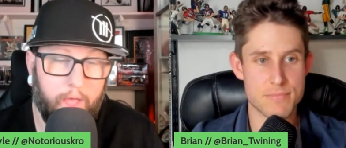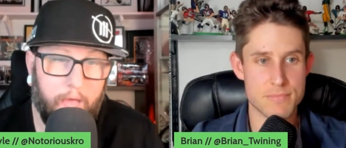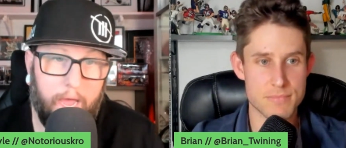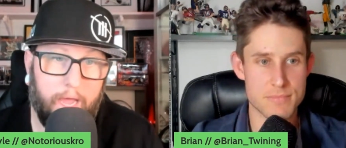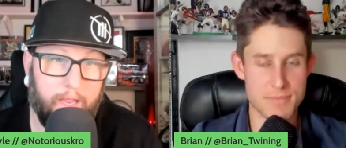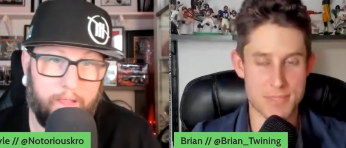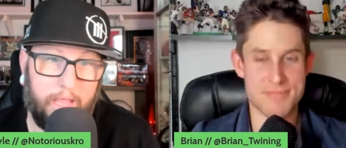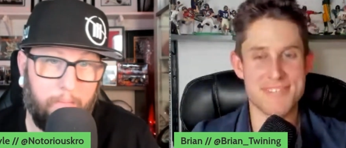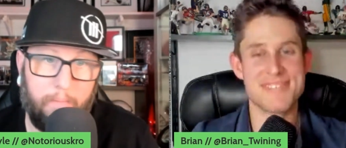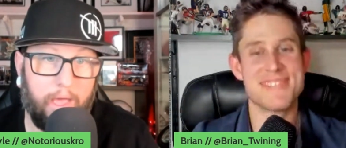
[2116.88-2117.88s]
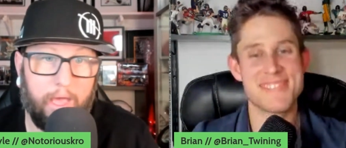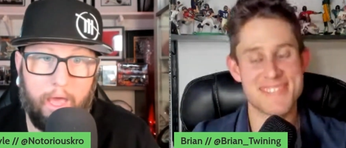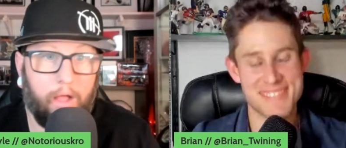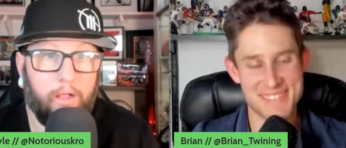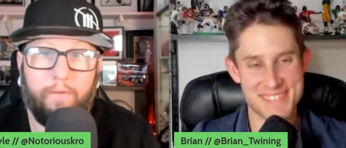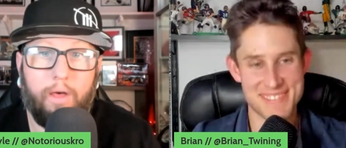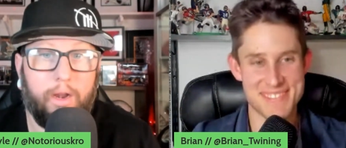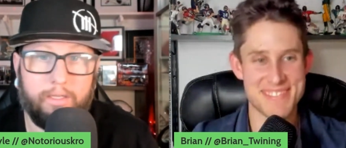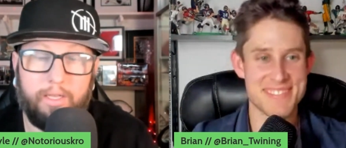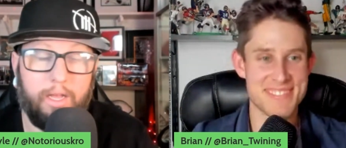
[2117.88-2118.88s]
Speaker 1: and they make a hell of a lot
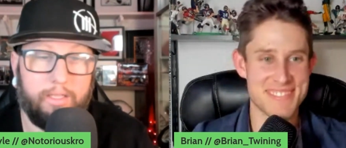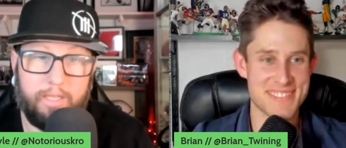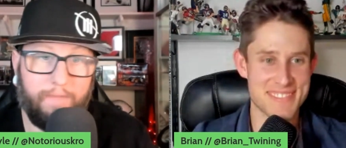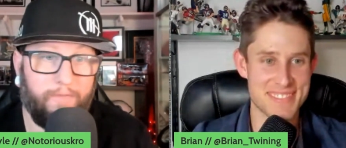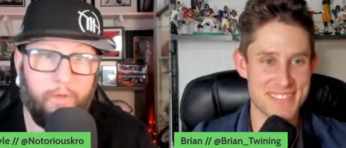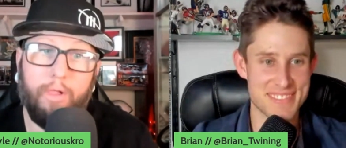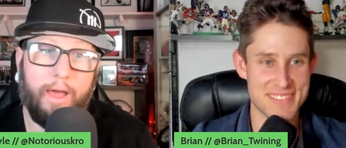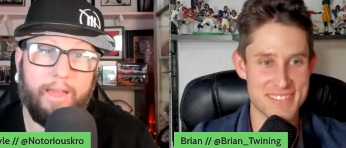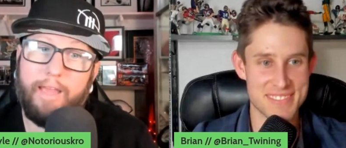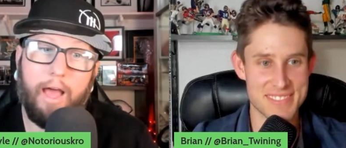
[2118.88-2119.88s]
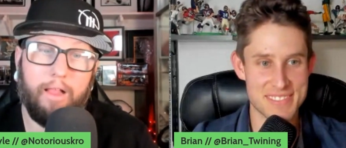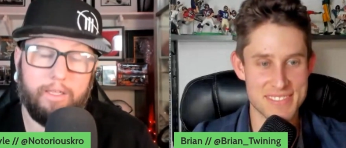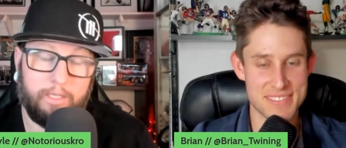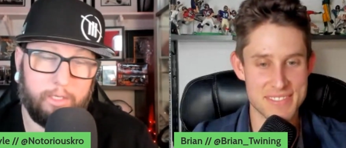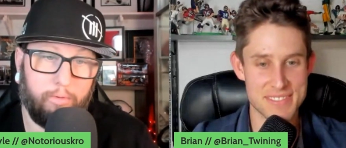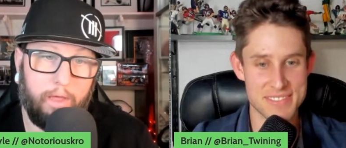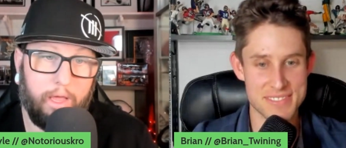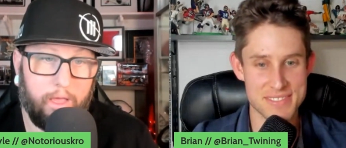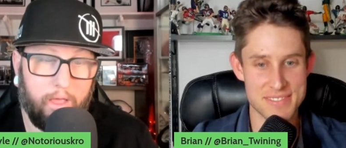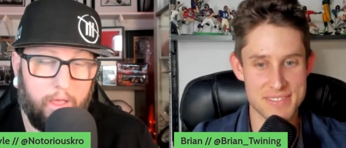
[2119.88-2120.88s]
of sense that if you like Dallas this
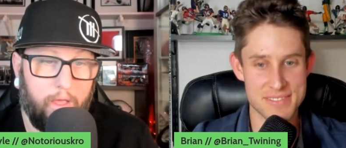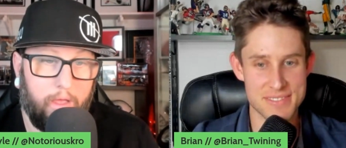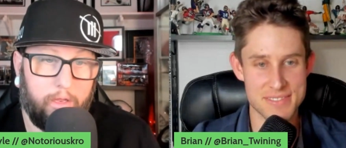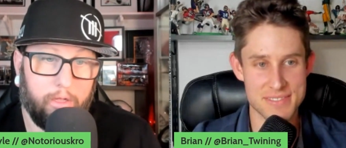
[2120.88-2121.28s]
week to